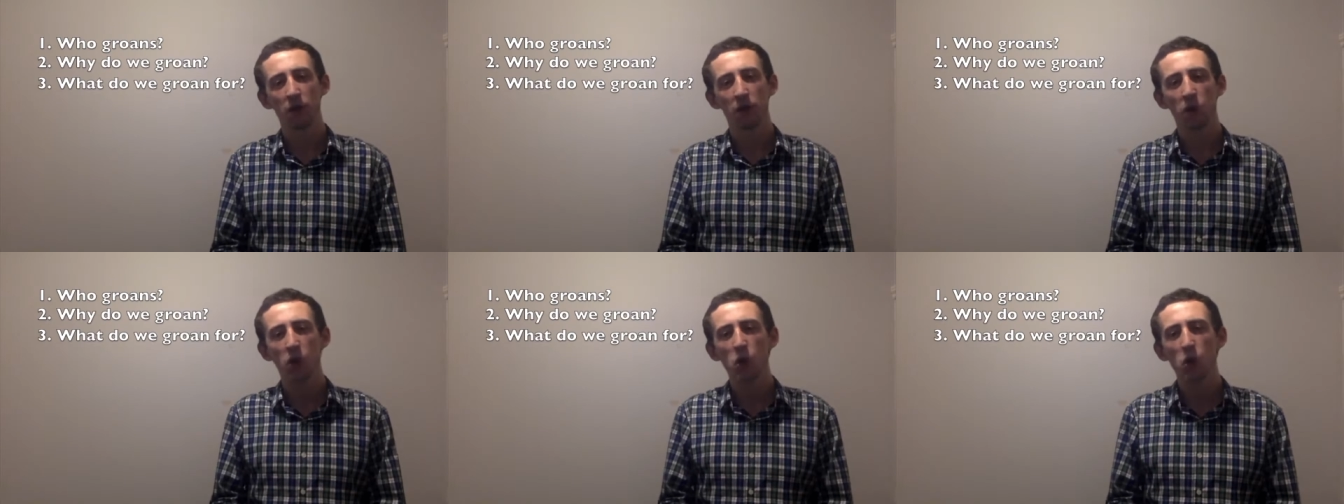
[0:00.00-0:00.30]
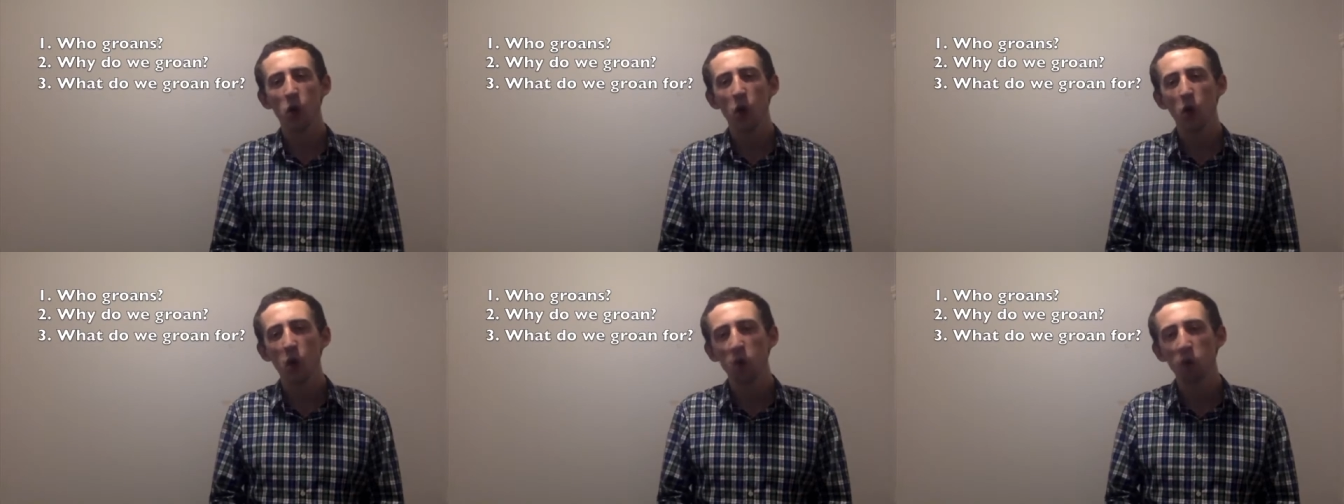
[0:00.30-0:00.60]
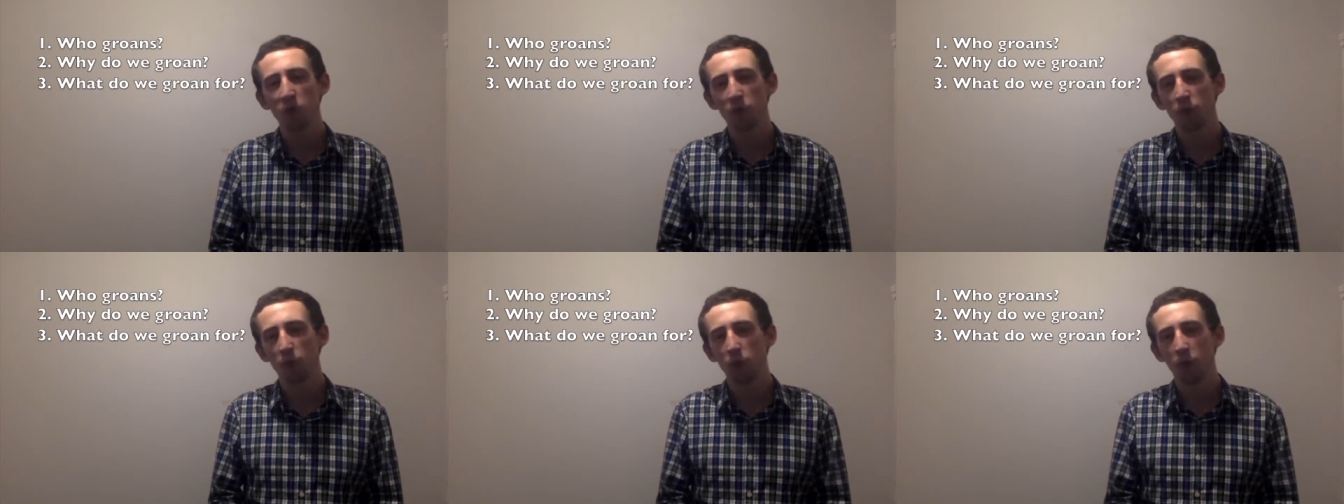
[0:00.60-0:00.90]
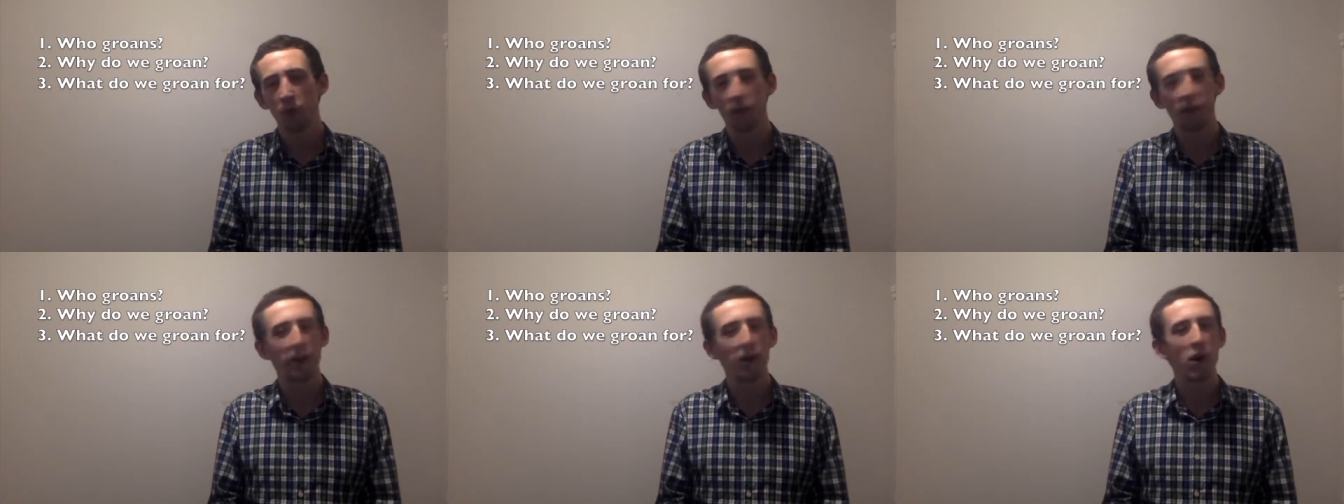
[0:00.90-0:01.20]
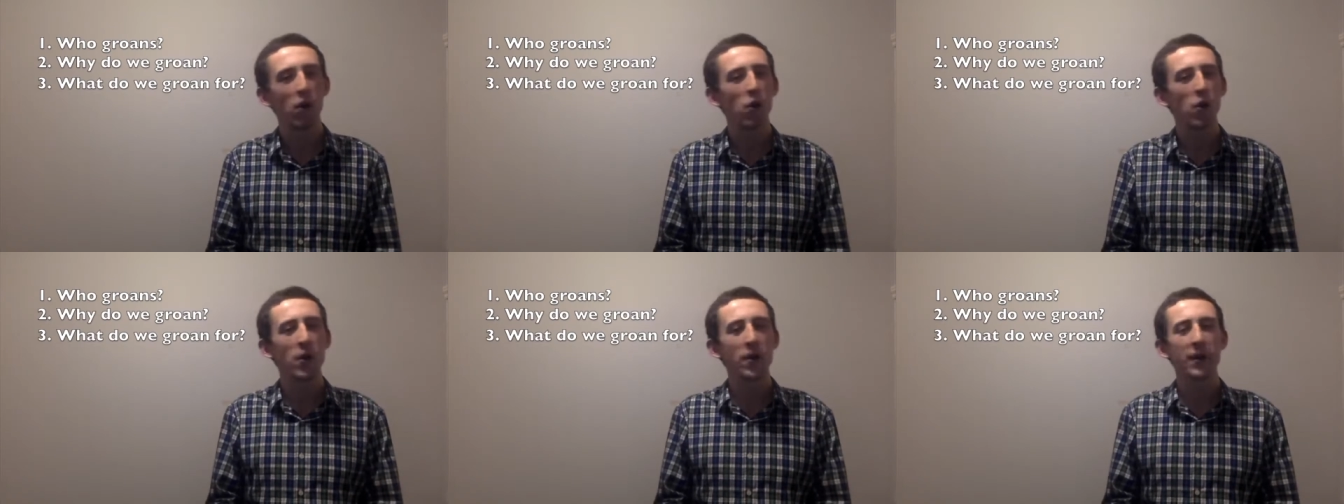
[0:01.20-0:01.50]
Who hopes for what they
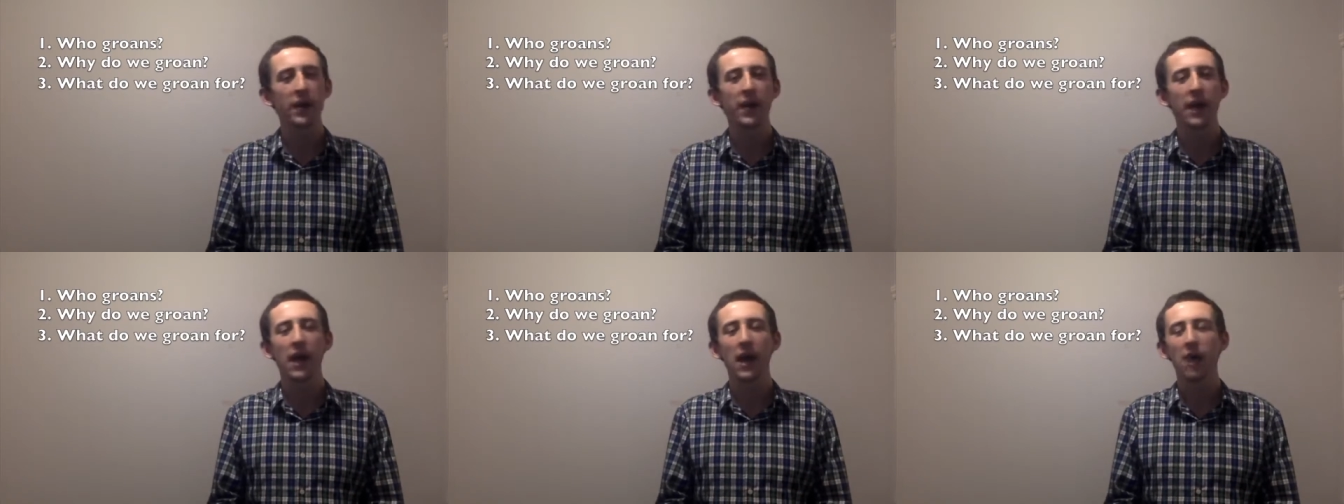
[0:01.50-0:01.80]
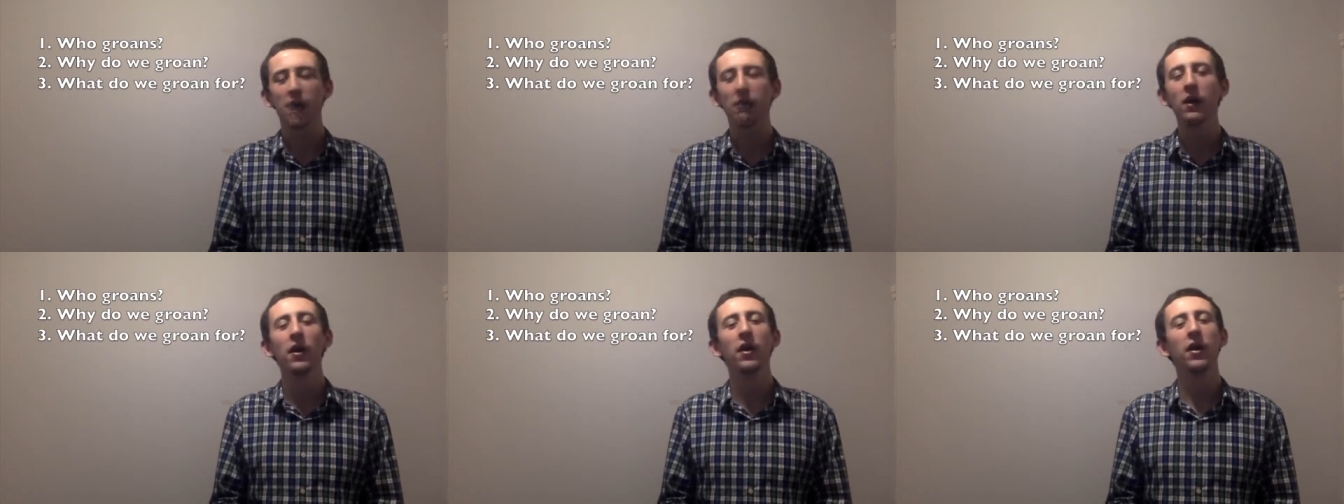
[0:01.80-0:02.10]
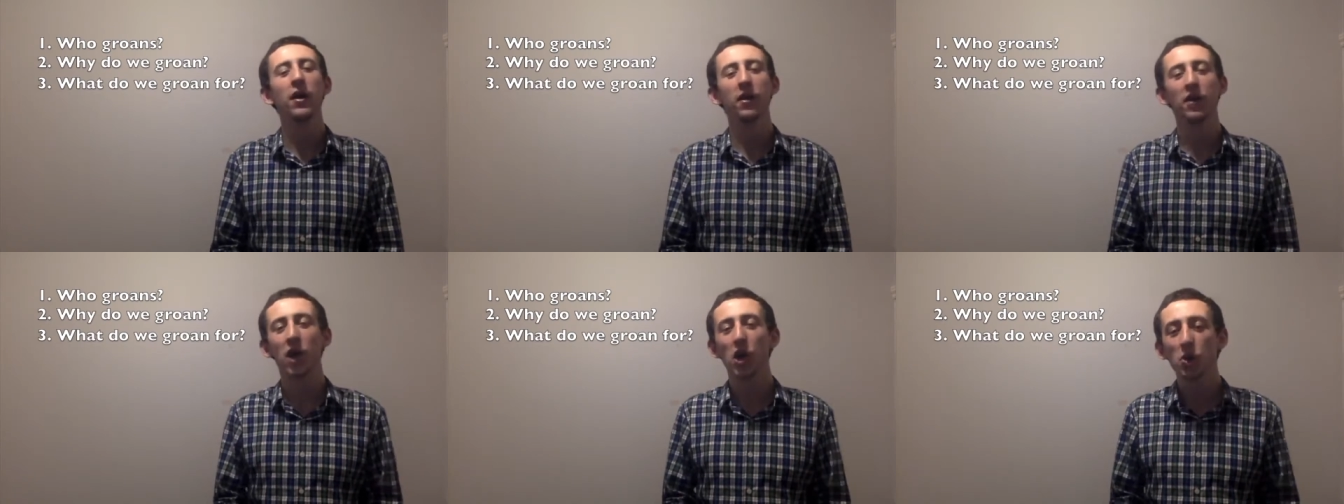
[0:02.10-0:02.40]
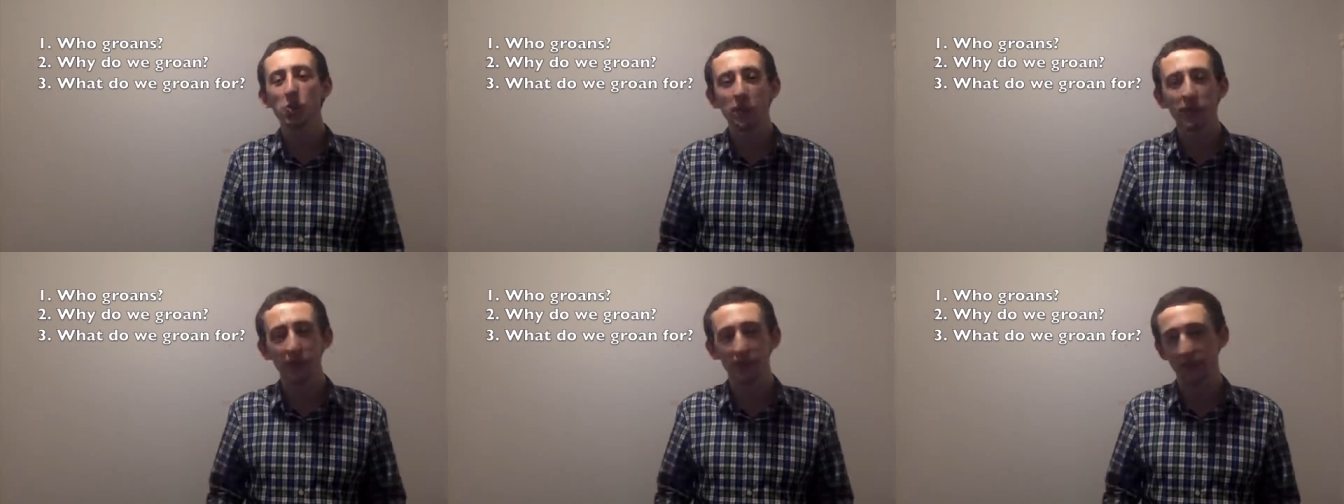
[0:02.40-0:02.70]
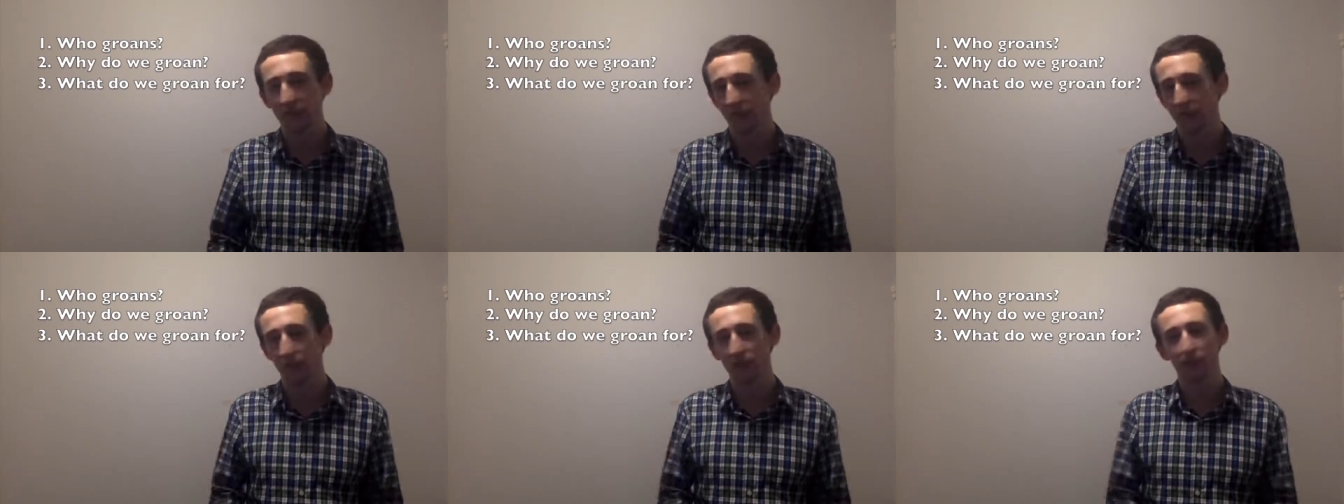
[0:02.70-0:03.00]
already have? Nobody
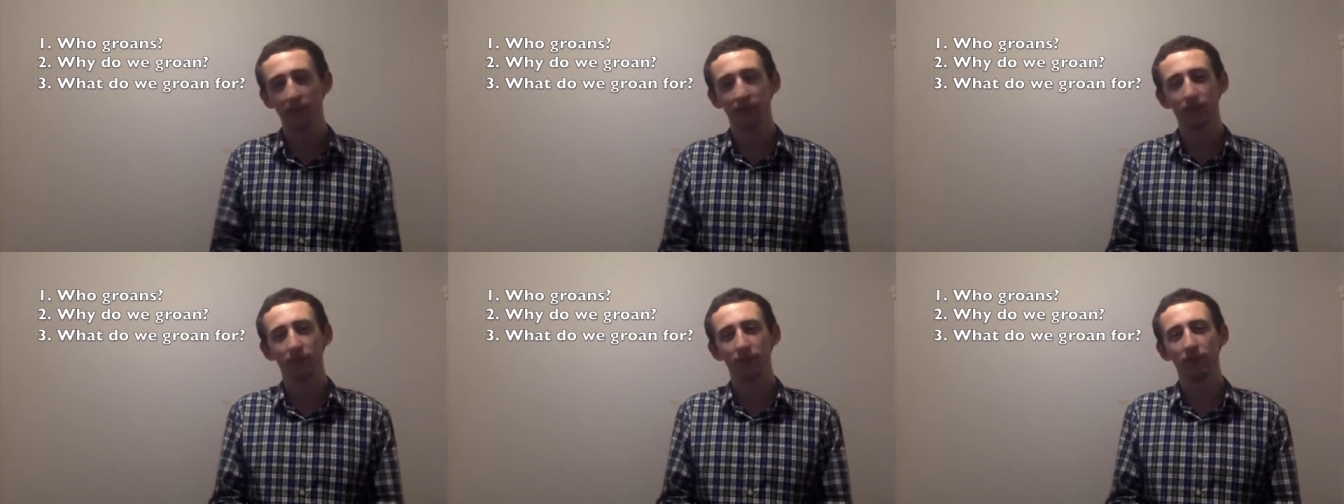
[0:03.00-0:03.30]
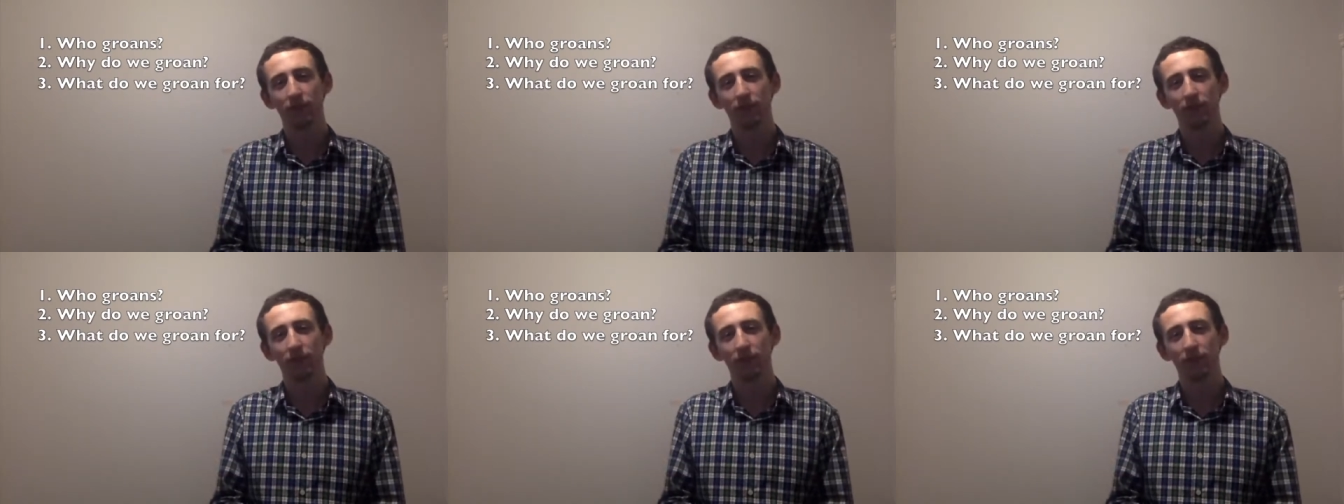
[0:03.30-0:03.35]
does.